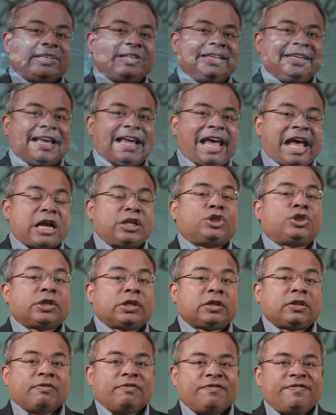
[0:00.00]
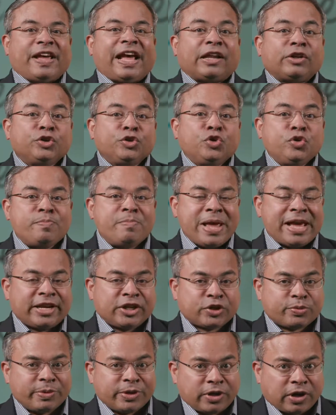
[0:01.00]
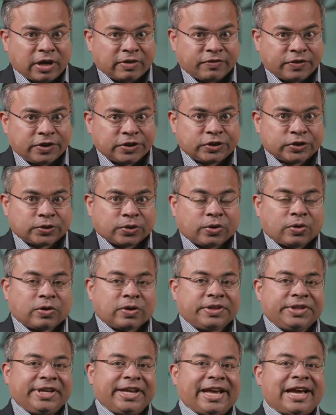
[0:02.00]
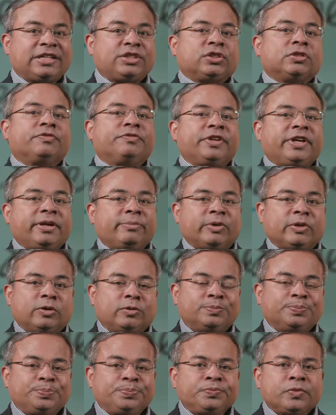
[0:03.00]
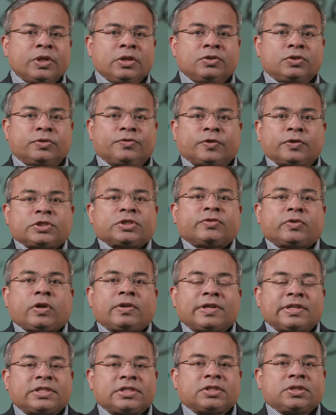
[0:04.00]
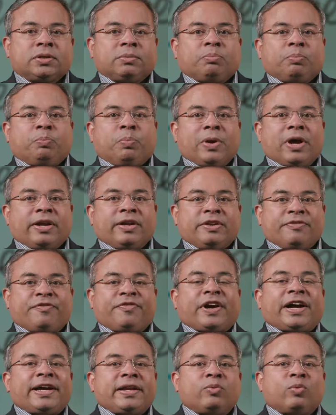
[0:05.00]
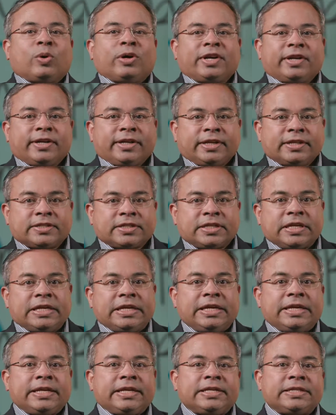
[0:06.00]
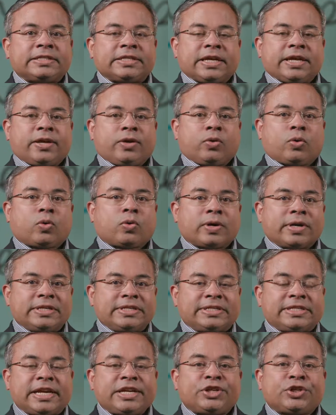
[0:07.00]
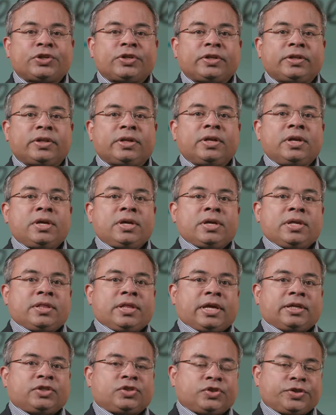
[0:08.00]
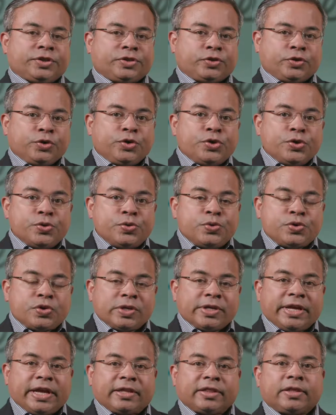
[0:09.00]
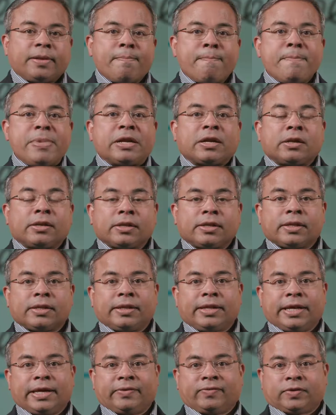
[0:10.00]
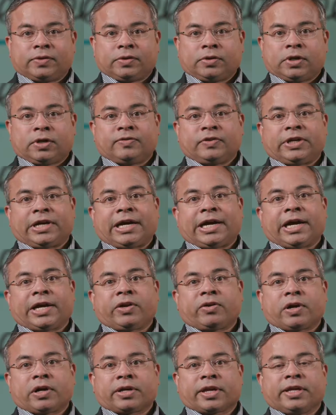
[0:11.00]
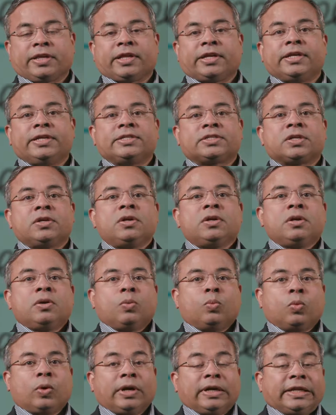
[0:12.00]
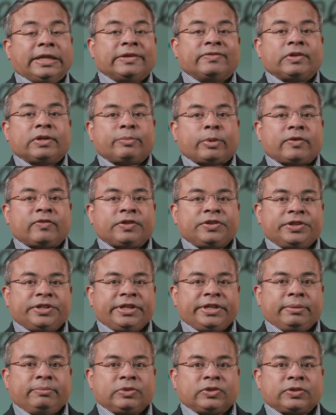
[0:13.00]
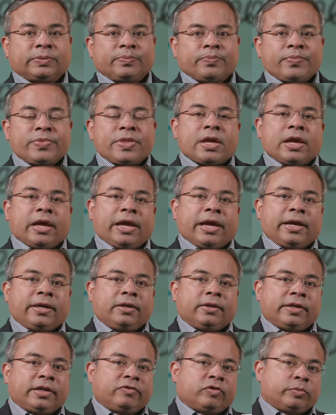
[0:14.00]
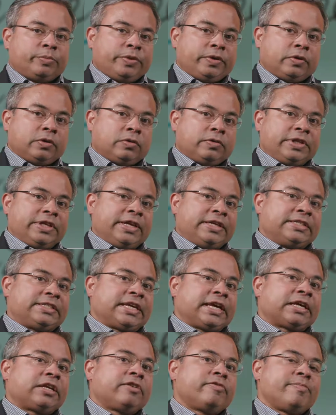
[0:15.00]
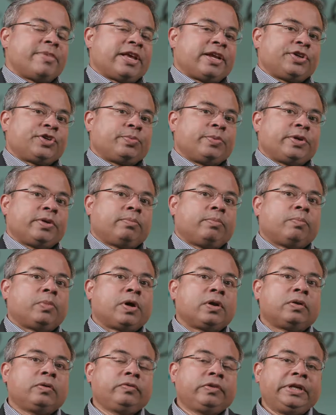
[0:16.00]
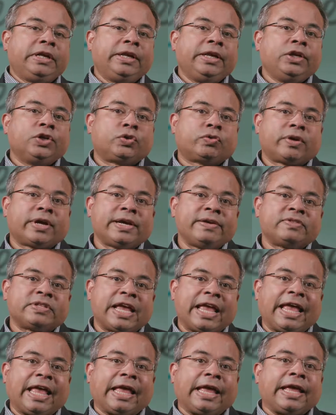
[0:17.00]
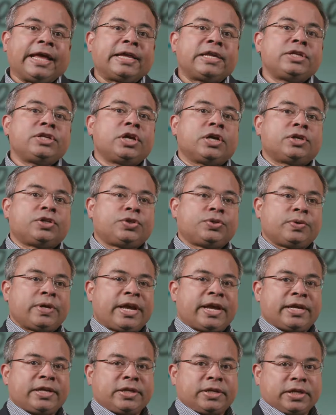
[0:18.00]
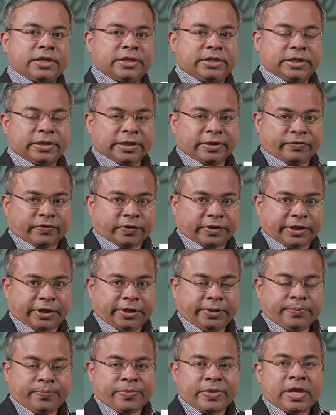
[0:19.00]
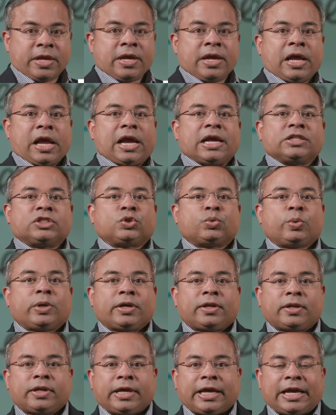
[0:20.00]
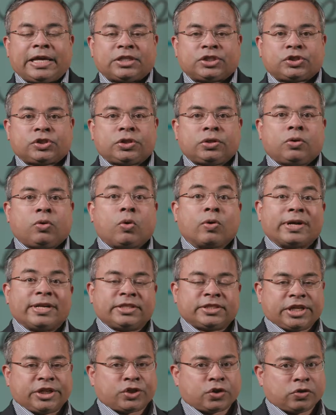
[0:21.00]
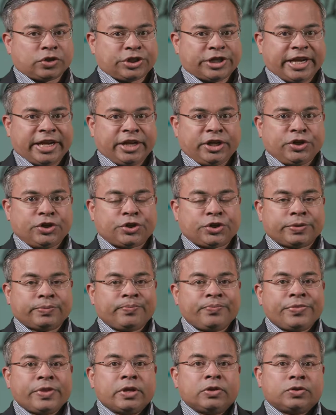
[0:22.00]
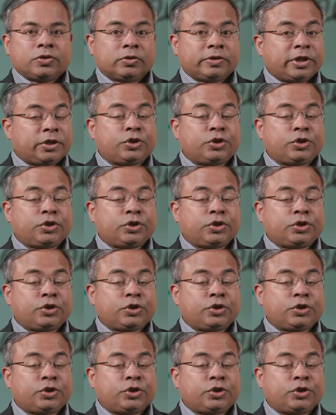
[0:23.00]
the Agile Value Management Office, or the Agile VMO. So first of all, let's define what it is. It is an organization that sits usually at the middle level of the hierarchy. That is, one level above the teams and a level below the executive management, but really drives end-to-end delivery as well as organizational change. So there